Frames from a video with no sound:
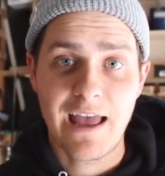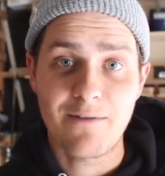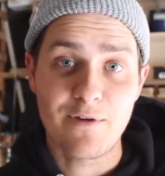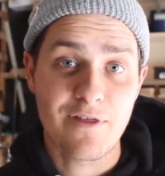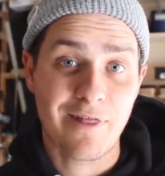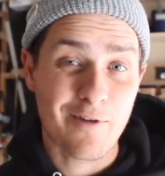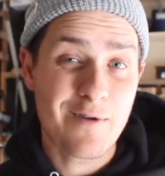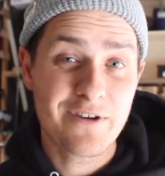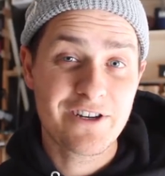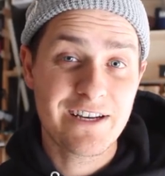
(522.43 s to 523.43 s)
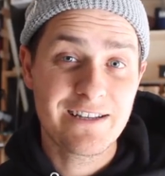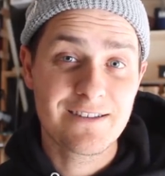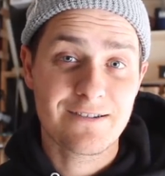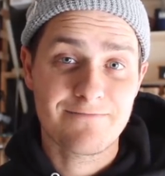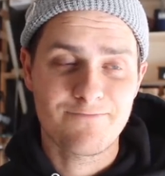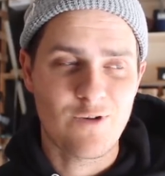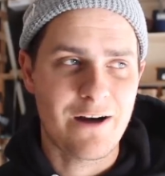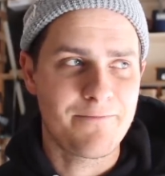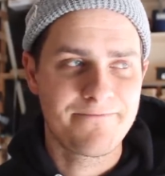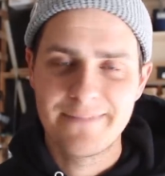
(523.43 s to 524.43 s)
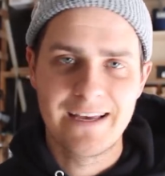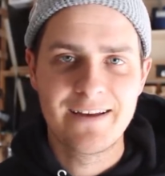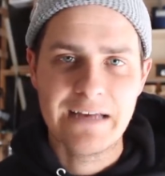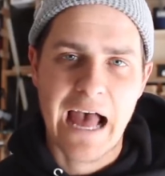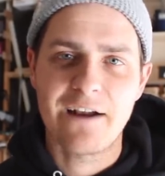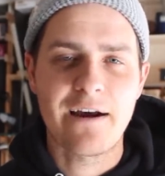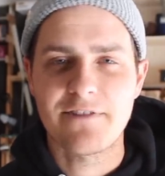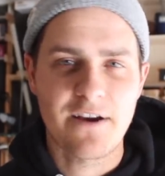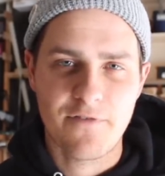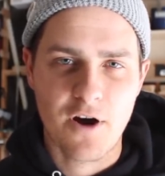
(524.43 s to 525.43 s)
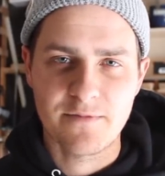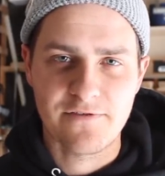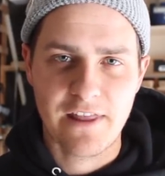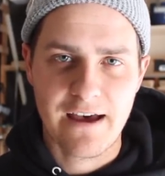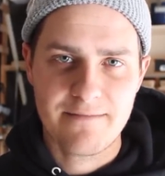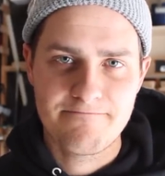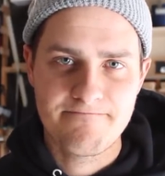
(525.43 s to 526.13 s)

And with three machines, well, I don't have enough arms for that.